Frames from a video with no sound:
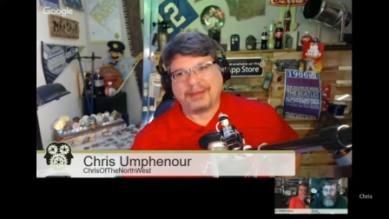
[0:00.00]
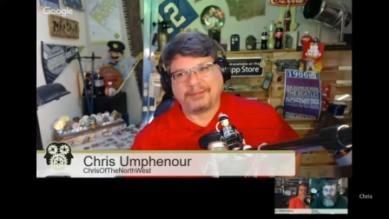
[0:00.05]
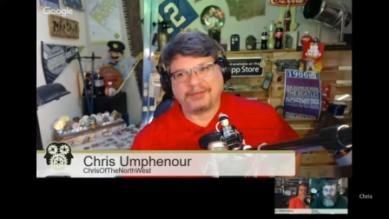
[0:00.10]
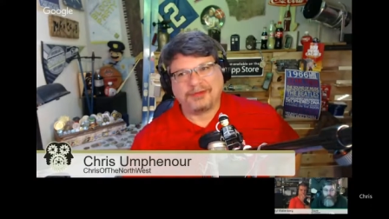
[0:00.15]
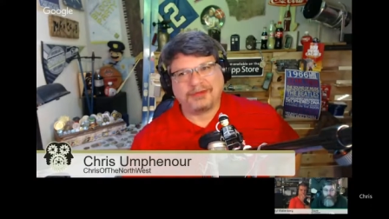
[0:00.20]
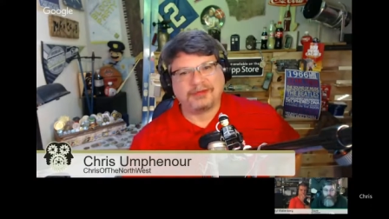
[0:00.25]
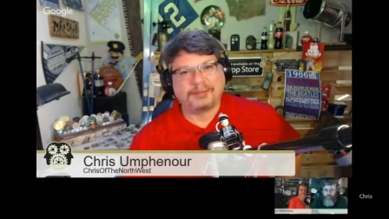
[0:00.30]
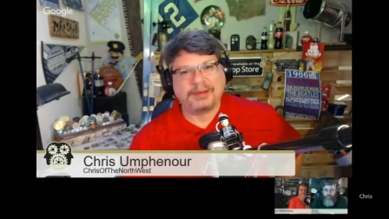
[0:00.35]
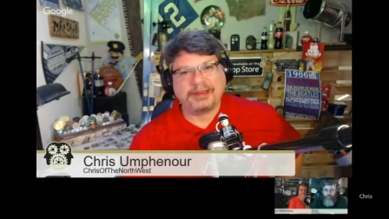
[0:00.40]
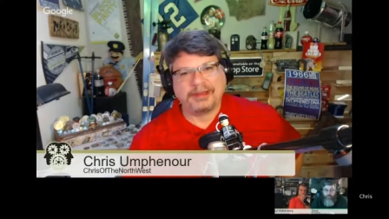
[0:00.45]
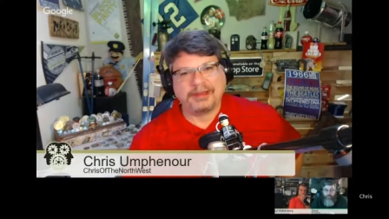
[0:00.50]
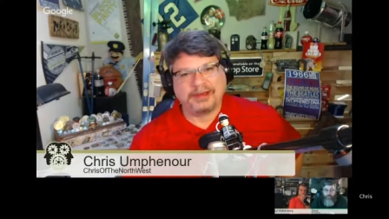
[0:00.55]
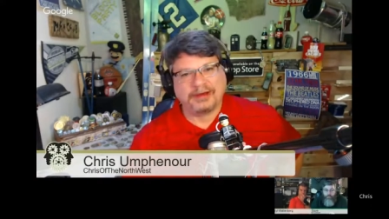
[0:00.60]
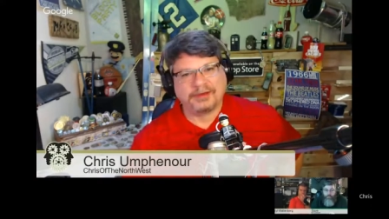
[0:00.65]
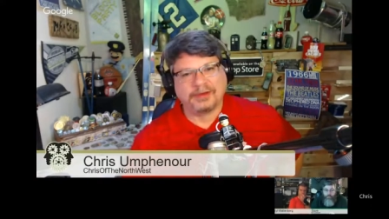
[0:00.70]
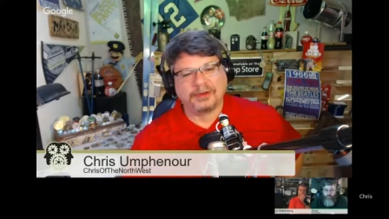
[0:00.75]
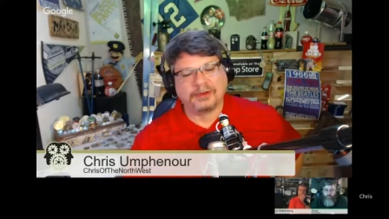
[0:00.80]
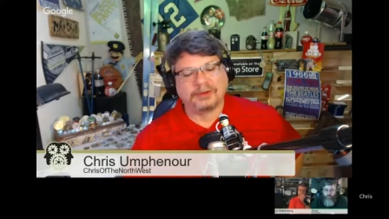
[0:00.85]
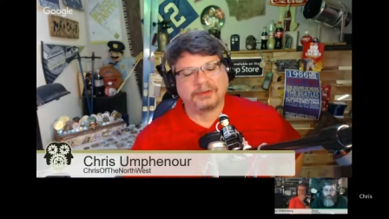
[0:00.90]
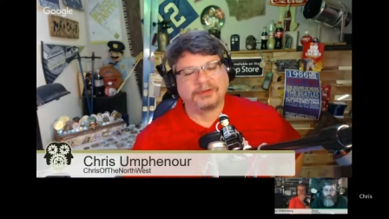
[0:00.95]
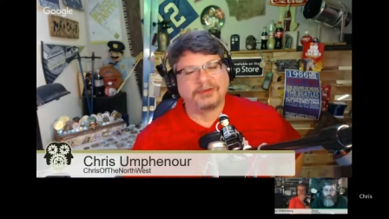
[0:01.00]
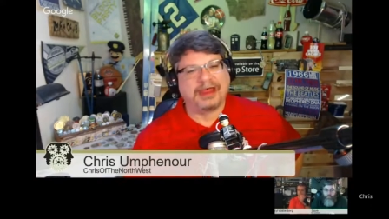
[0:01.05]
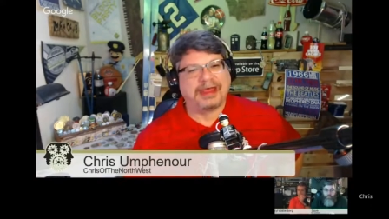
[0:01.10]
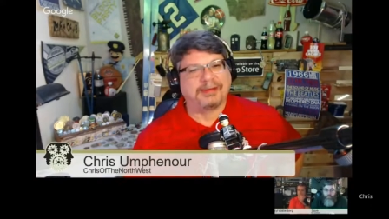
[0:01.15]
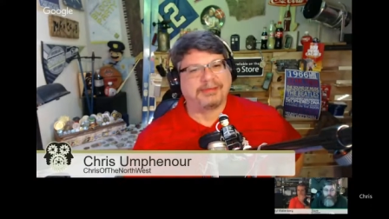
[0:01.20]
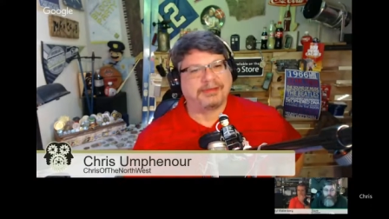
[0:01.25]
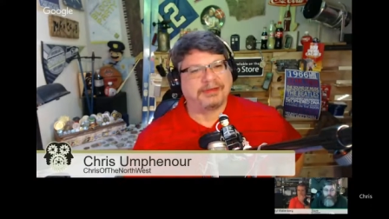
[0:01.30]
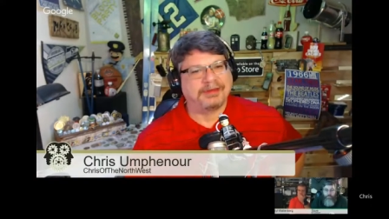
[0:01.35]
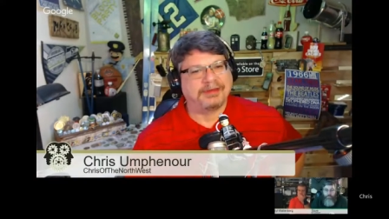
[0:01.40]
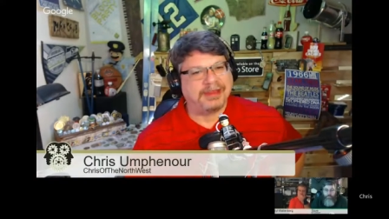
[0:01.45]
been there the whole
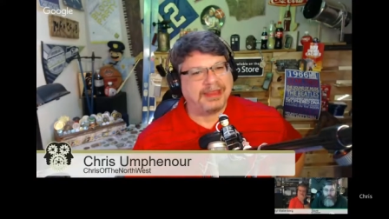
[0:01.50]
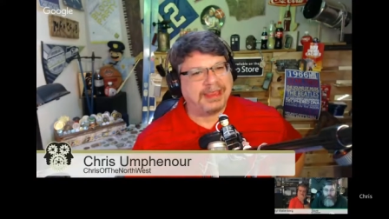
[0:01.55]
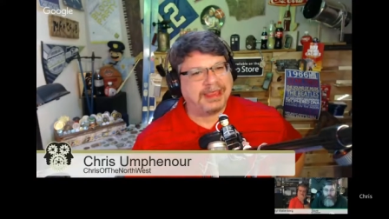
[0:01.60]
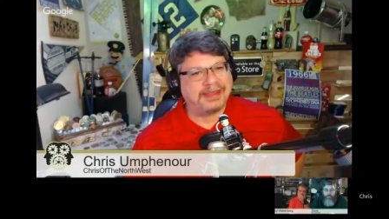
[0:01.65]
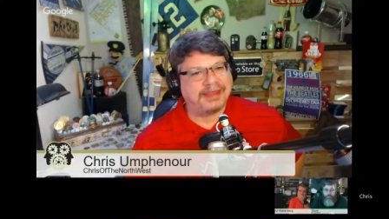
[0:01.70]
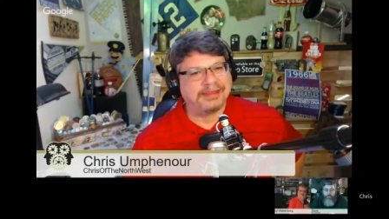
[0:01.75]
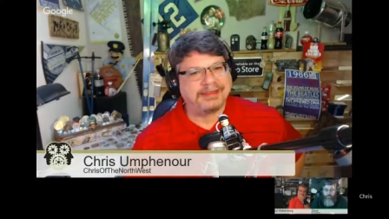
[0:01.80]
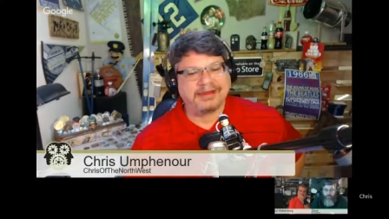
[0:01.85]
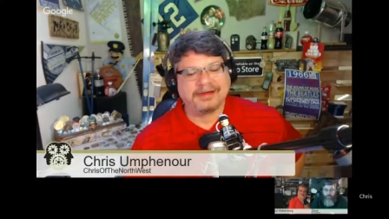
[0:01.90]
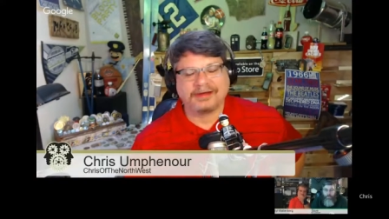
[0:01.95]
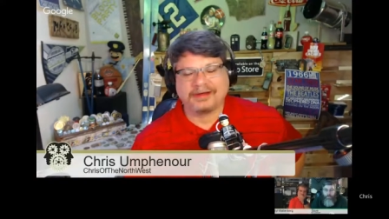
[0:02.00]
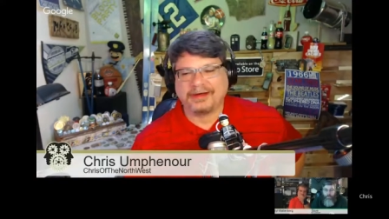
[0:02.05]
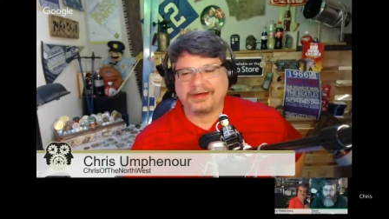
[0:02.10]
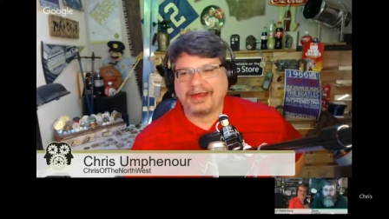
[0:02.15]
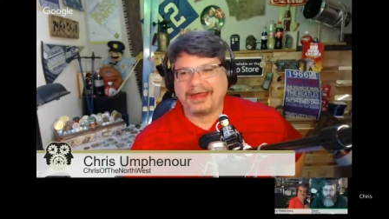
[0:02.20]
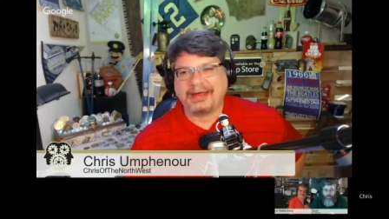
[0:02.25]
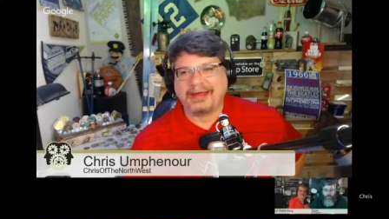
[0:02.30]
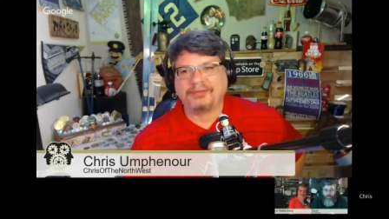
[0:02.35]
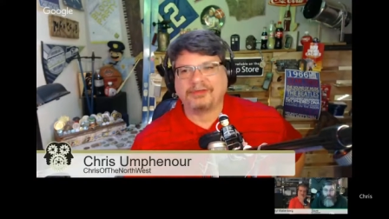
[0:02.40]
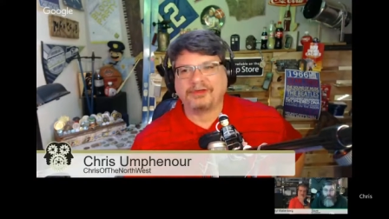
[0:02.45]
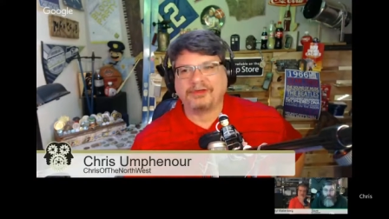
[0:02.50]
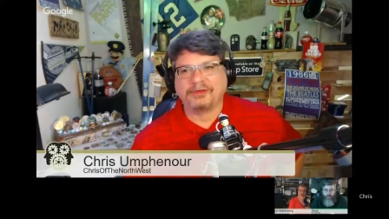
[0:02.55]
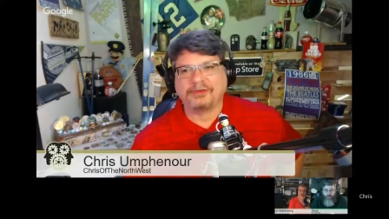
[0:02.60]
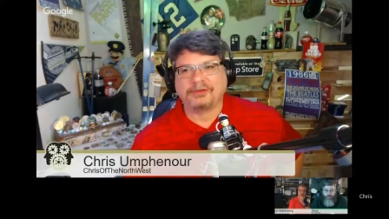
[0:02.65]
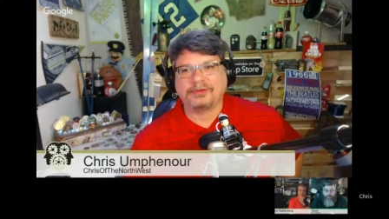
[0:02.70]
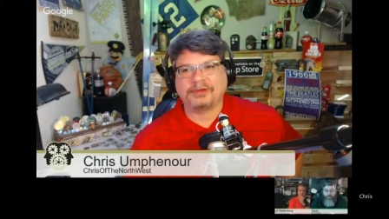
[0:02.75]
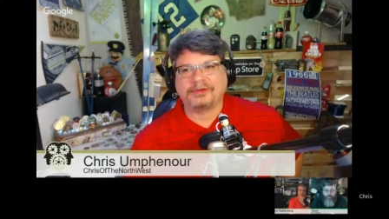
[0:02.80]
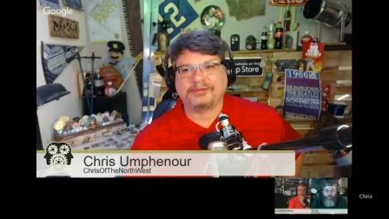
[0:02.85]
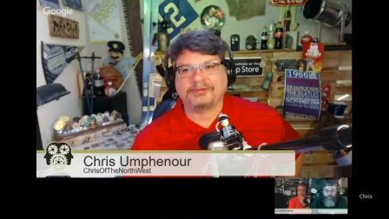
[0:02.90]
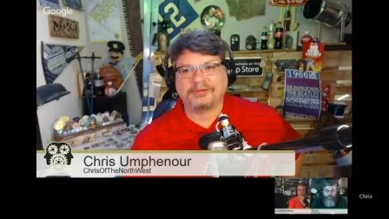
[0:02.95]
time, and they're
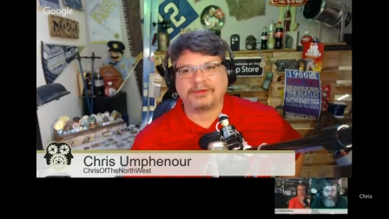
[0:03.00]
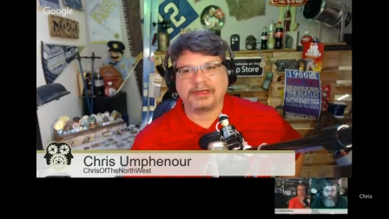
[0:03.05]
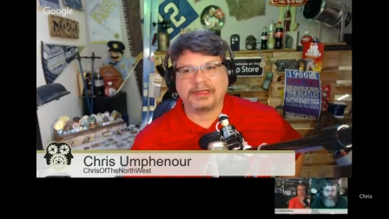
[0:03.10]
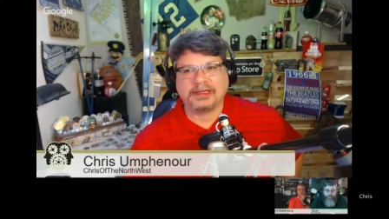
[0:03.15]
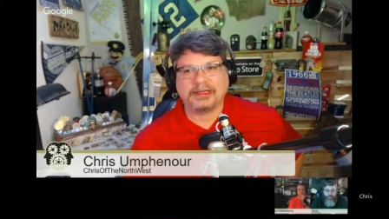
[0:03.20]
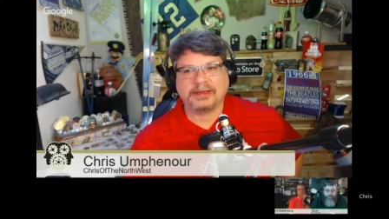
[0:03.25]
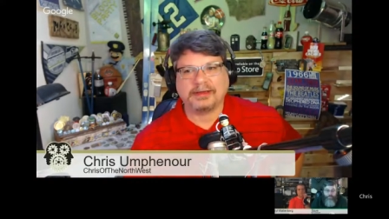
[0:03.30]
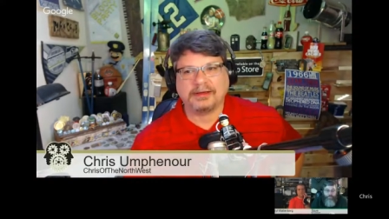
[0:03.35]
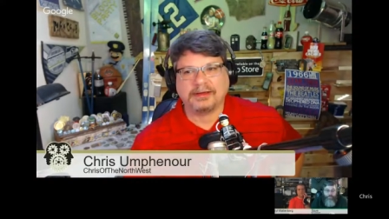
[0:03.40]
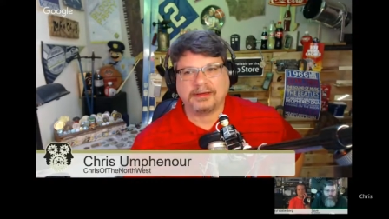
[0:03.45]
absolutely free,